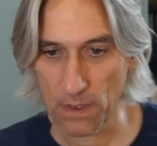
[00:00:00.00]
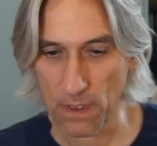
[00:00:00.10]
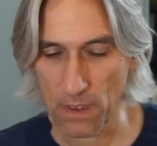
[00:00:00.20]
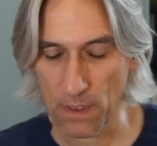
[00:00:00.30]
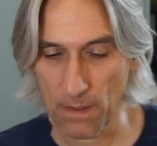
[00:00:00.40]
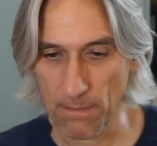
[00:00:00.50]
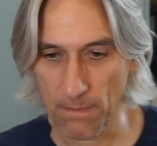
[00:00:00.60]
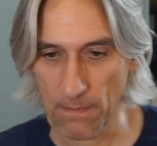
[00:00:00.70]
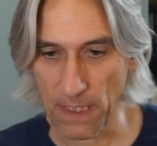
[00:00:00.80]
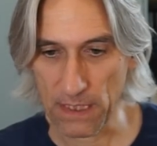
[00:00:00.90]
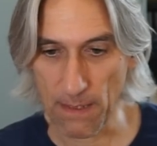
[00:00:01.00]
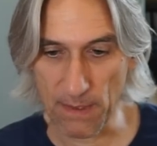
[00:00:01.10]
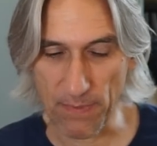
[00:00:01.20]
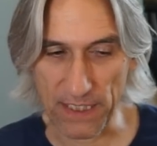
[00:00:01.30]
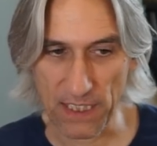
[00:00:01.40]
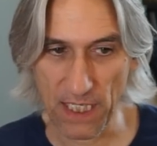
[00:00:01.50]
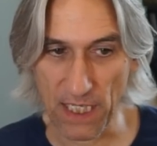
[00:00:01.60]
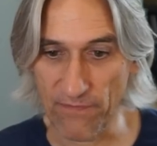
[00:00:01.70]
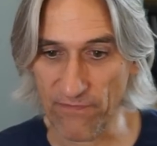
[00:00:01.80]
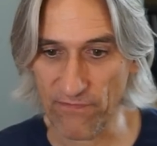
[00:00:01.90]
Um, and coming back here,
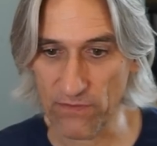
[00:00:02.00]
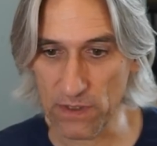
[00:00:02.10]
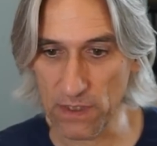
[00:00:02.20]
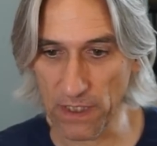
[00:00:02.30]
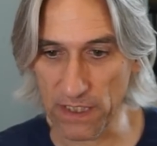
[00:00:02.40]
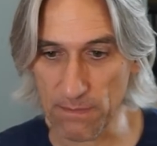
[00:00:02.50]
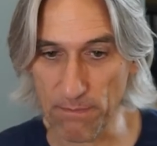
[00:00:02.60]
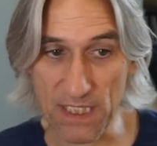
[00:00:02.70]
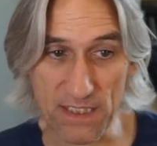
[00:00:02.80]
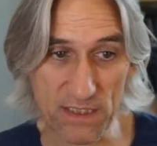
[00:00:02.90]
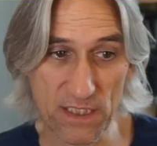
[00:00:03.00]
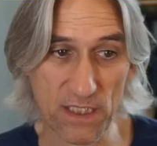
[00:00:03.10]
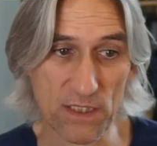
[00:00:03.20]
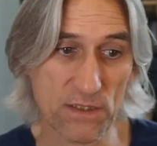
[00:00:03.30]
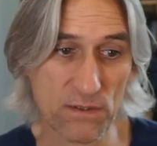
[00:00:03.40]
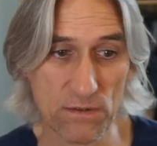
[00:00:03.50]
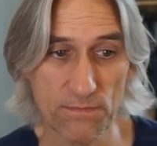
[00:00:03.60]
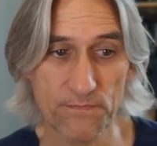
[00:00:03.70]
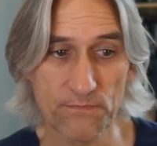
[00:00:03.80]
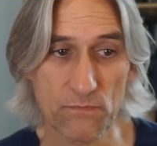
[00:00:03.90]
if knight b six,
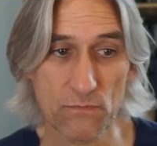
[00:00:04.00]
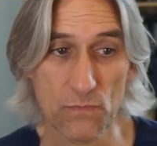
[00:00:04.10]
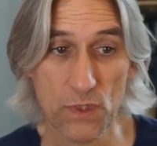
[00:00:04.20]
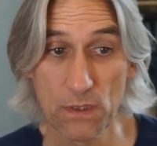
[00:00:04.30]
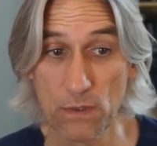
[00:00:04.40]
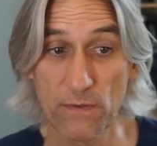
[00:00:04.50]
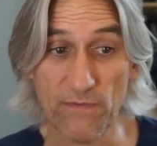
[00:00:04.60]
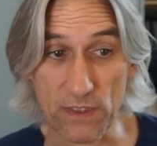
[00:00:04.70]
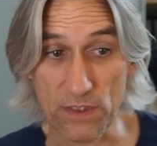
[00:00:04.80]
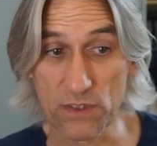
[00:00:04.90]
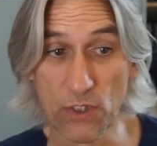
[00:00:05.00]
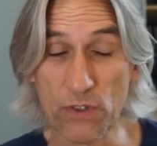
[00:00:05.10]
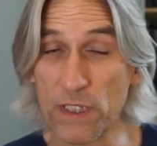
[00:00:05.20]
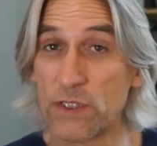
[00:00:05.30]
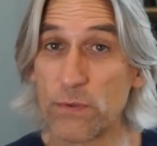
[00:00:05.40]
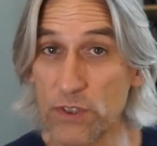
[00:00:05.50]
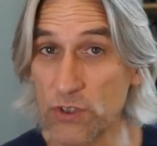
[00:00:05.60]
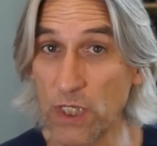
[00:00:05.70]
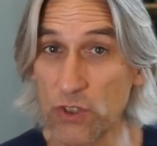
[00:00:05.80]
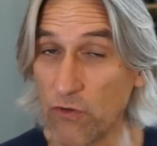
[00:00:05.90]
in fact, there's no need to
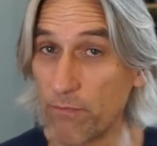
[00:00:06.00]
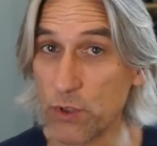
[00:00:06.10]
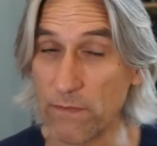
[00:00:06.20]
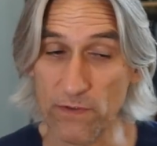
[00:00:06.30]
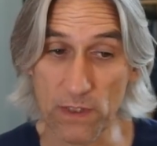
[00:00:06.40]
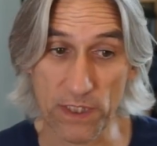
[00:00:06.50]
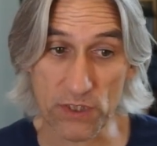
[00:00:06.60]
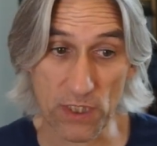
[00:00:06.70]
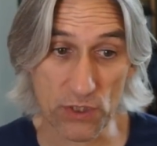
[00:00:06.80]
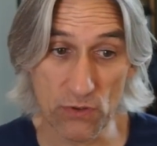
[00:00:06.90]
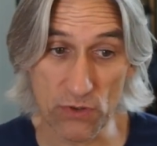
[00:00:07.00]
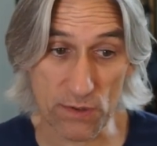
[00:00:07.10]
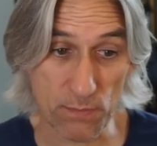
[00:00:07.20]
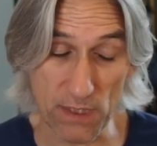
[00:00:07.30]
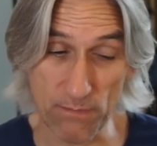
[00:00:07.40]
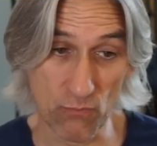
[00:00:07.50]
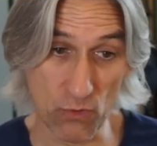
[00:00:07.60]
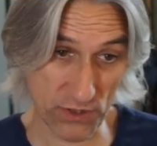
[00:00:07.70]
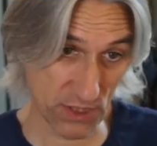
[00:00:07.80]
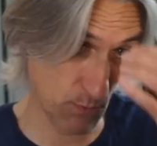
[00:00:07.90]
exchange off bishop for knight here. You can just play
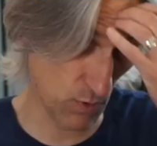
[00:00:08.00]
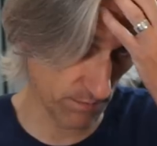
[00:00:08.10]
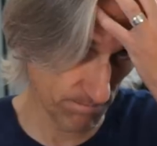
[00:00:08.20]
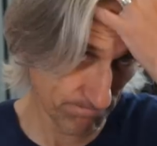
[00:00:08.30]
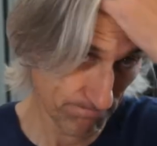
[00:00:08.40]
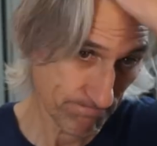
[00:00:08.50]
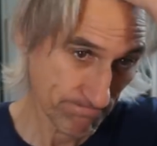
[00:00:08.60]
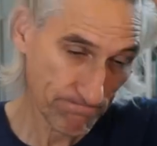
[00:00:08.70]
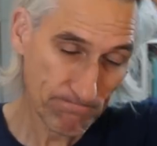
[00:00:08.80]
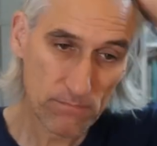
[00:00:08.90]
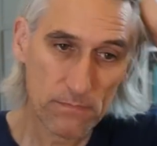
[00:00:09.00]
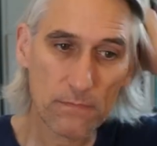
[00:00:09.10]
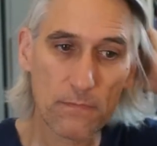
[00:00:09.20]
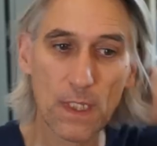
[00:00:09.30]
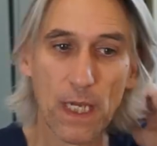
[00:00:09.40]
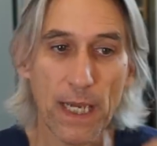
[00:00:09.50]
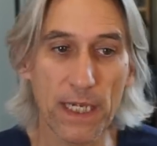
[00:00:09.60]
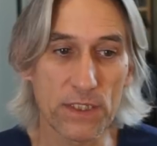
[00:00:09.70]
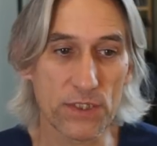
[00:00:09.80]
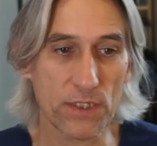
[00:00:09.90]
rook d one.
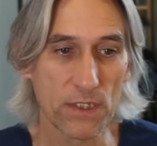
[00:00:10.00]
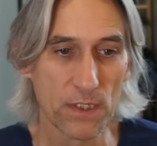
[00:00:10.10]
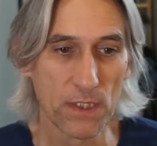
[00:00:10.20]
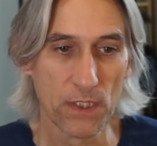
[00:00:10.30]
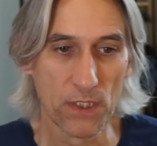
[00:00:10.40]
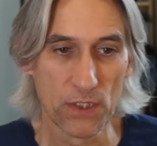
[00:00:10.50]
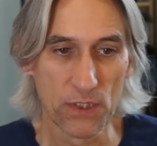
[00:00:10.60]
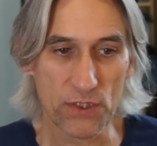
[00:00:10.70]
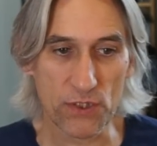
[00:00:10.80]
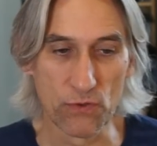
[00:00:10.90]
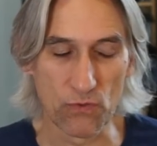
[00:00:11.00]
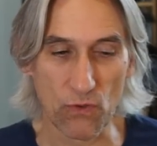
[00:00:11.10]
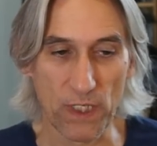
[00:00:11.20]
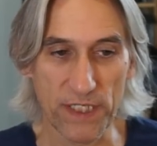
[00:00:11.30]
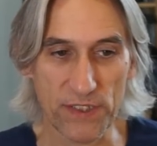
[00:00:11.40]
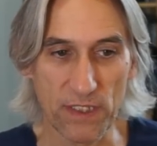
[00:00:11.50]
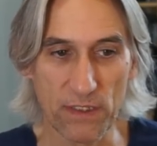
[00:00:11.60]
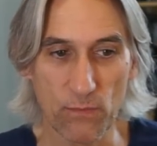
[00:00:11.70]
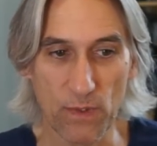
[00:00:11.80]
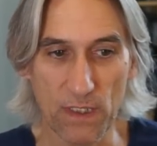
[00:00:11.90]
And sooner or later,
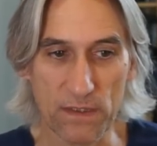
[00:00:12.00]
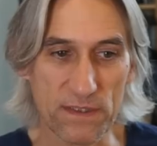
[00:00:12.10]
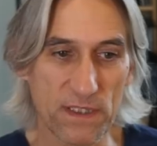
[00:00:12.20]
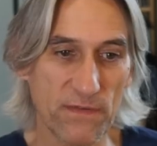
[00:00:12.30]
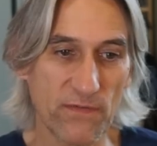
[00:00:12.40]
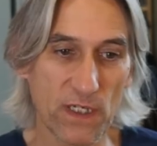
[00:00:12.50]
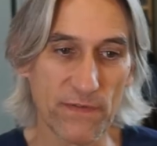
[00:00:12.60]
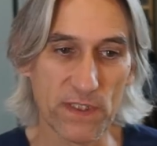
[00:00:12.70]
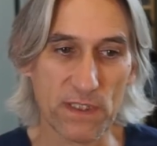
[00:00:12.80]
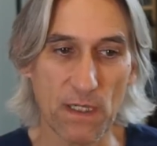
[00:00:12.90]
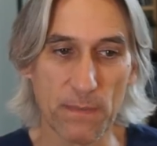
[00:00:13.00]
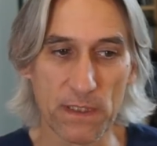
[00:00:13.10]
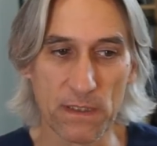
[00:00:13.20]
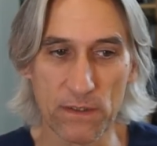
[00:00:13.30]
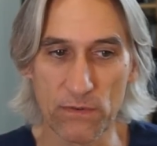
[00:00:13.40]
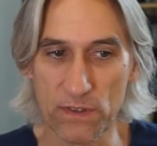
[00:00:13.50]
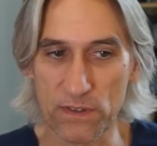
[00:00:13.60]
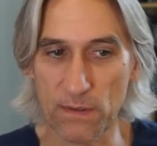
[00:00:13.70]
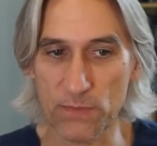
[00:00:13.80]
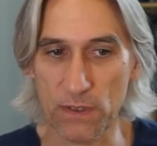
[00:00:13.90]
well, c five is coming. You can
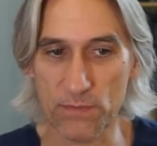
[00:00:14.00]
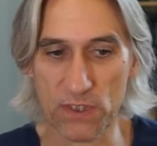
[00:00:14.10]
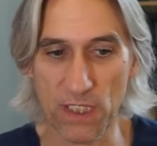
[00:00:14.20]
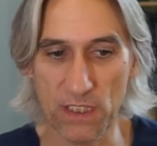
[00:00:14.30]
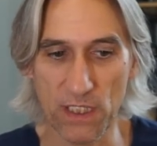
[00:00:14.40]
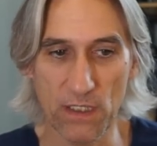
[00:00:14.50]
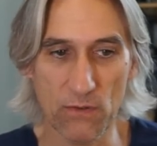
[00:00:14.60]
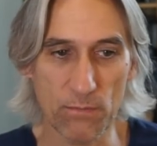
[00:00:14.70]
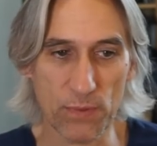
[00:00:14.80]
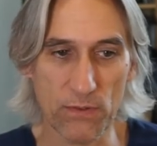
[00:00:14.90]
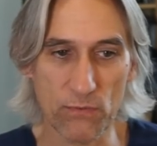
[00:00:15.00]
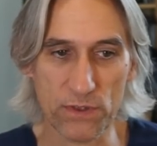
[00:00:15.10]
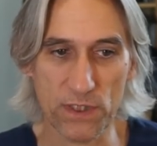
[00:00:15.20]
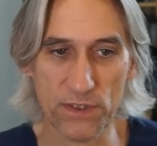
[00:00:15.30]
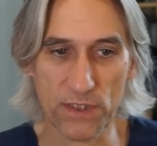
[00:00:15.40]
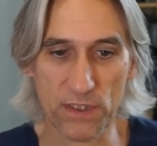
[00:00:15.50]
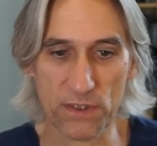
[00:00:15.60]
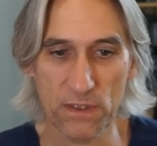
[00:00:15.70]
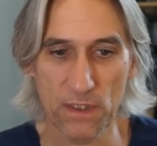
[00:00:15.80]
sometimes take here and play rook d six.